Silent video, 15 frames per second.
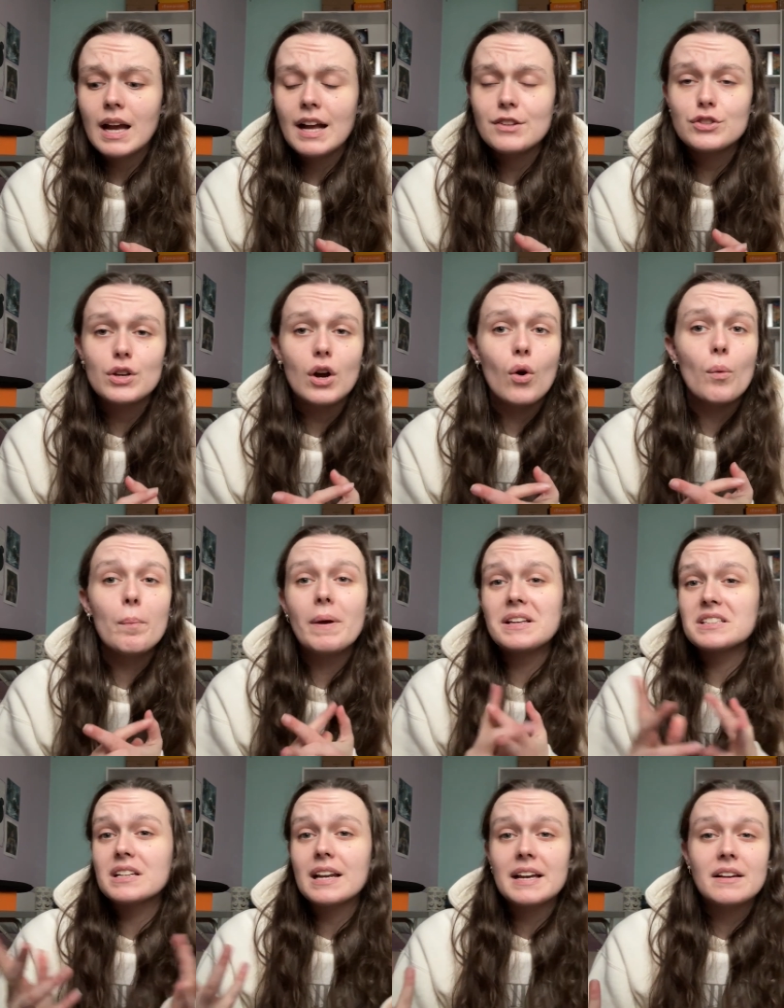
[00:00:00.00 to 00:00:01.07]
And so
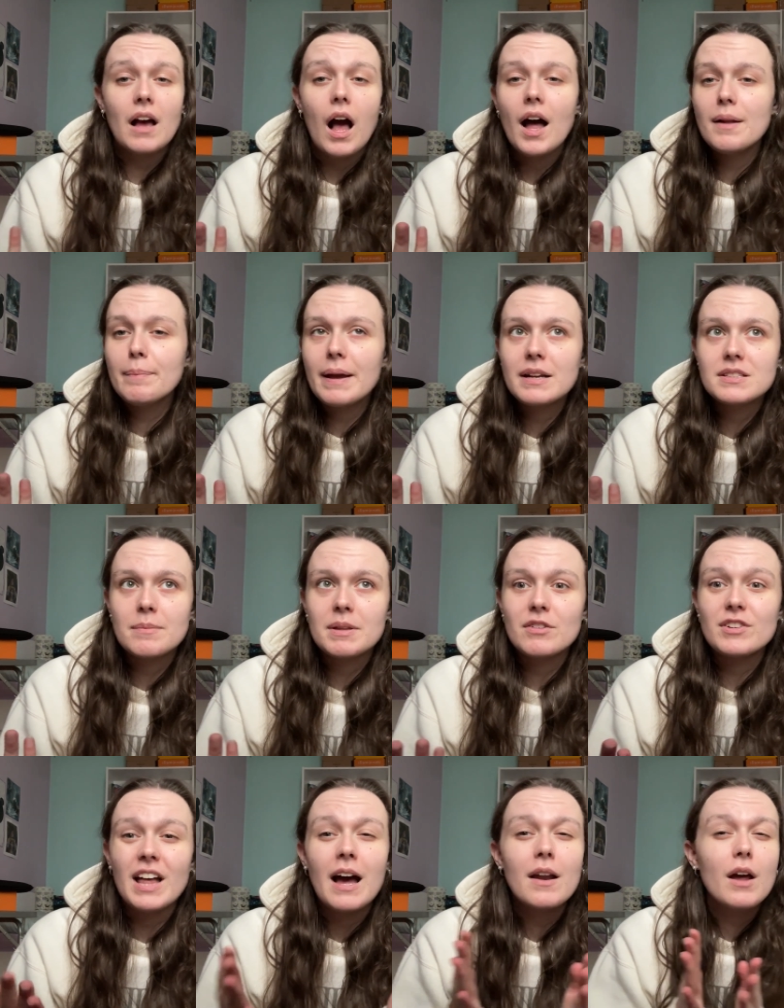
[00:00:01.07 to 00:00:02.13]
basically I'll pick something for
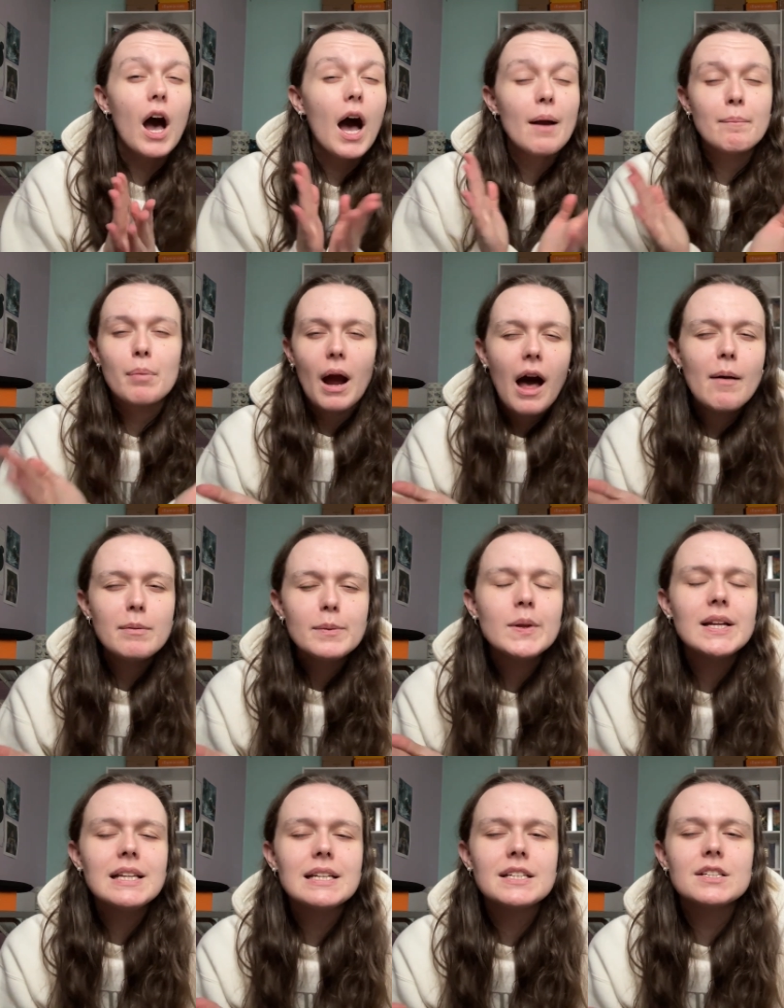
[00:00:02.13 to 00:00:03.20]
that. I'm probably
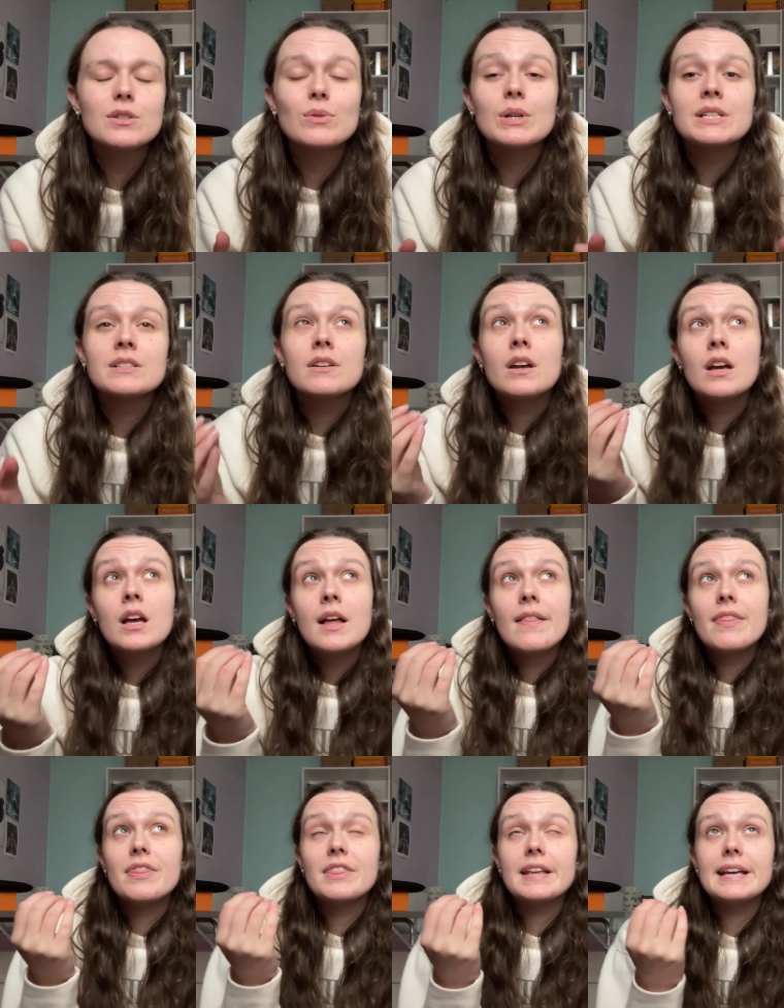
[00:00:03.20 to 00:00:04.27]
leaning towards
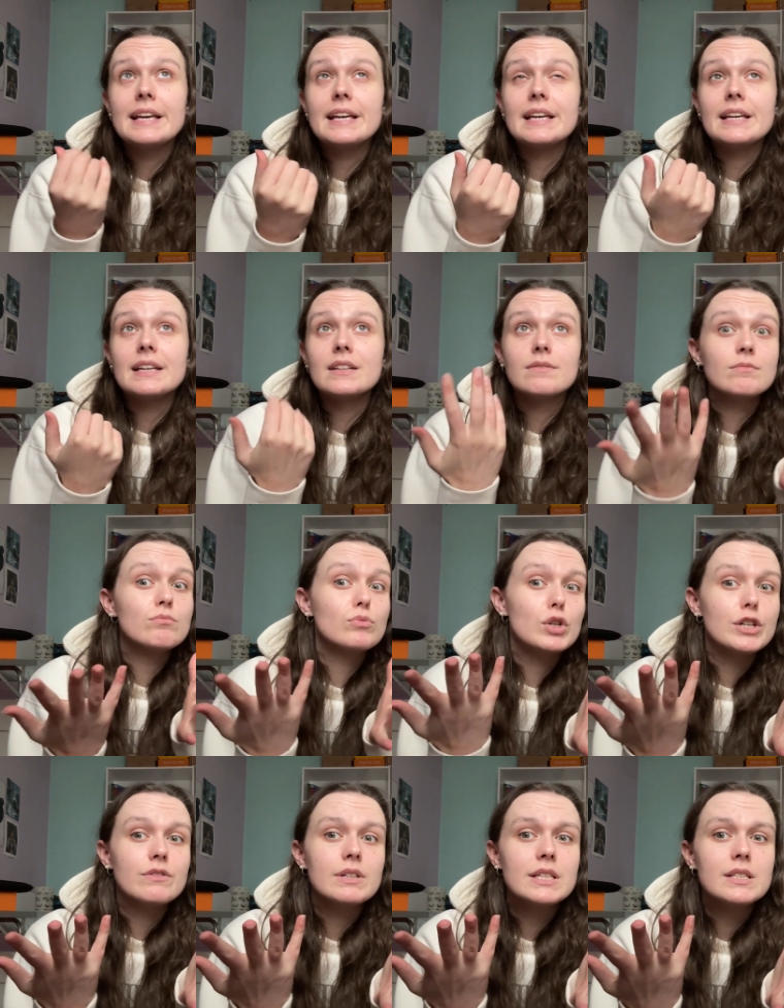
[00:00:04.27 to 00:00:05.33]
the
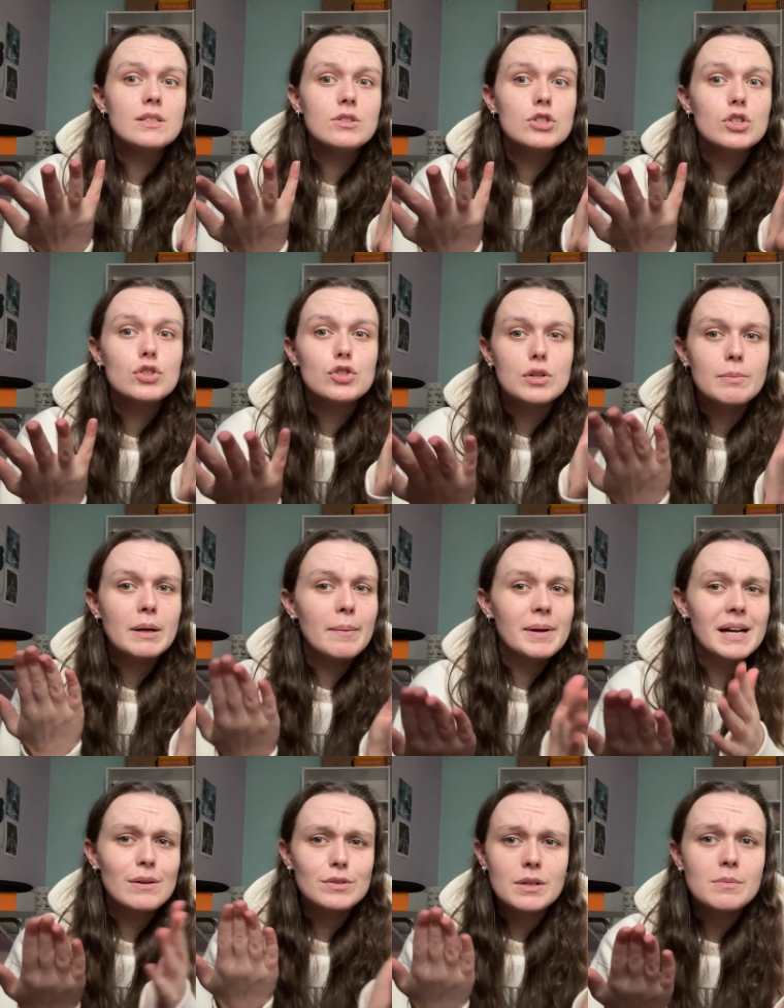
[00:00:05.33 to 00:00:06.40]
Goodreads should be coming
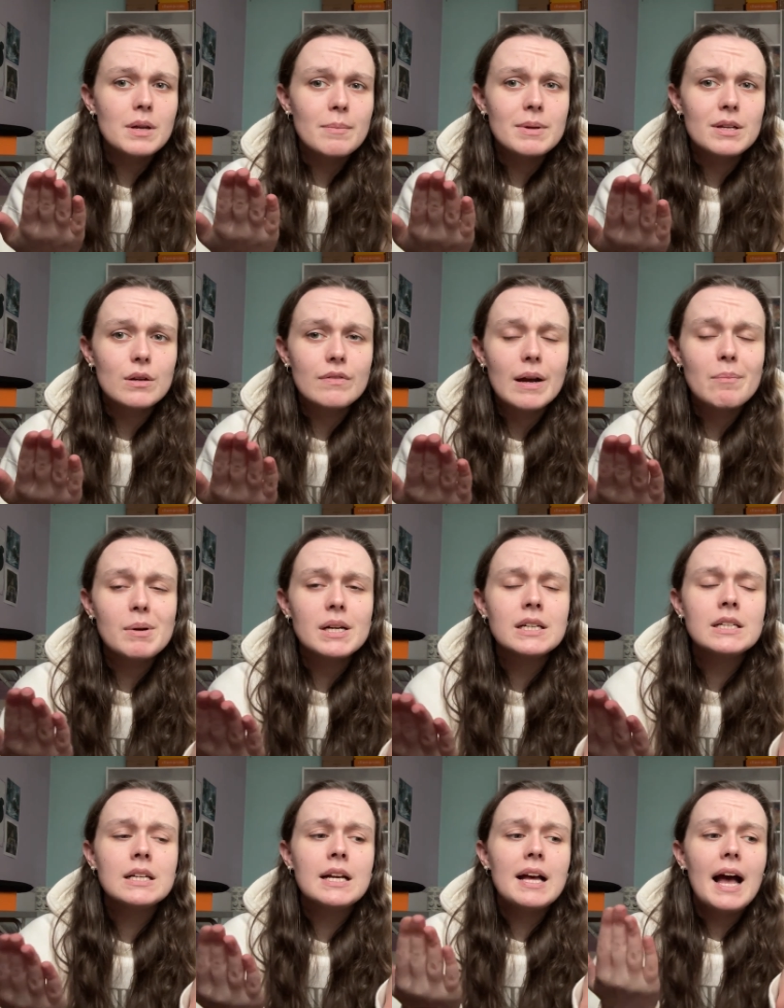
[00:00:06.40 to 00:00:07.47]
out sometime in November
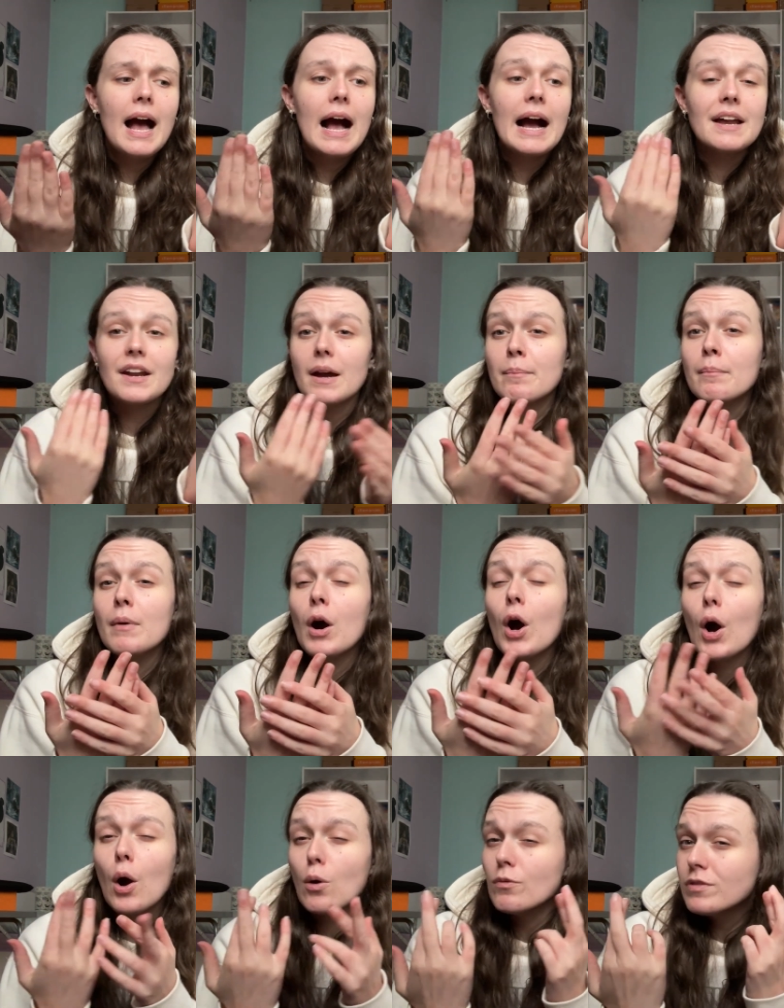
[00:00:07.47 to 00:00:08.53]
and I'm
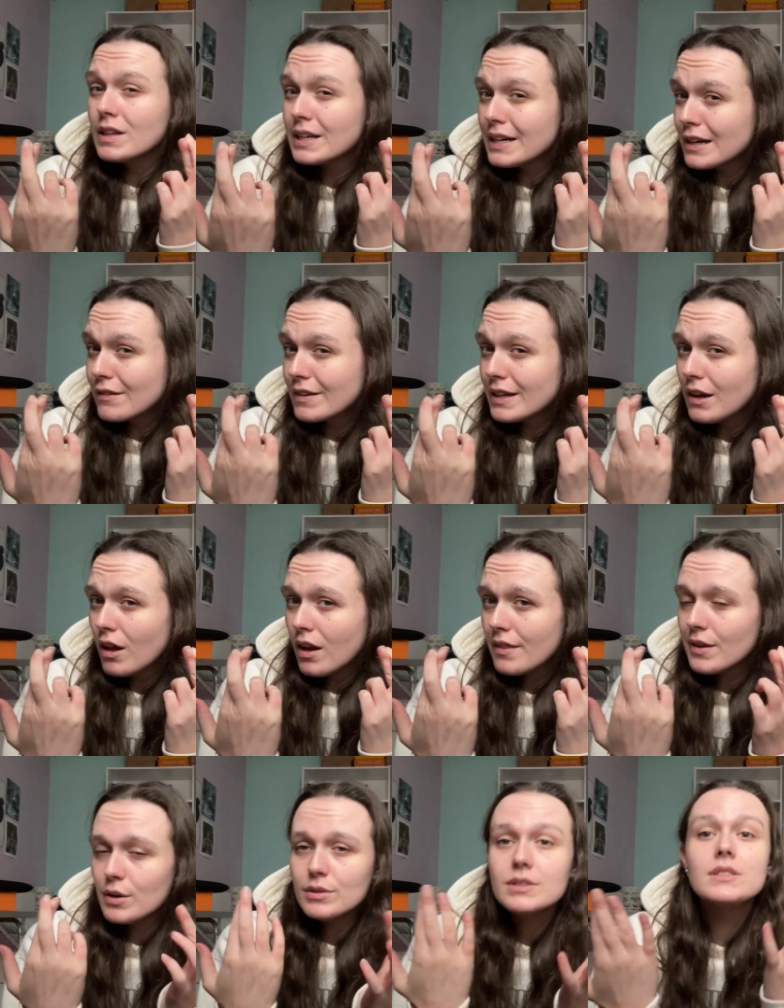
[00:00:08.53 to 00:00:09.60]
hopefully going to read all of
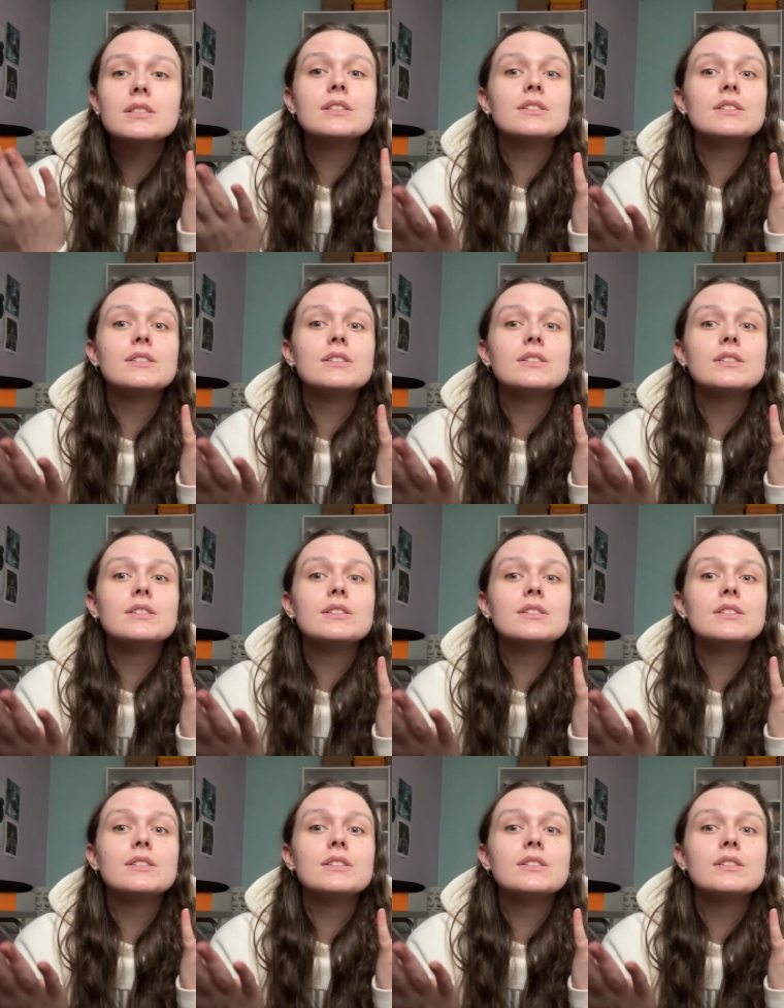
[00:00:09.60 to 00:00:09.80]
those.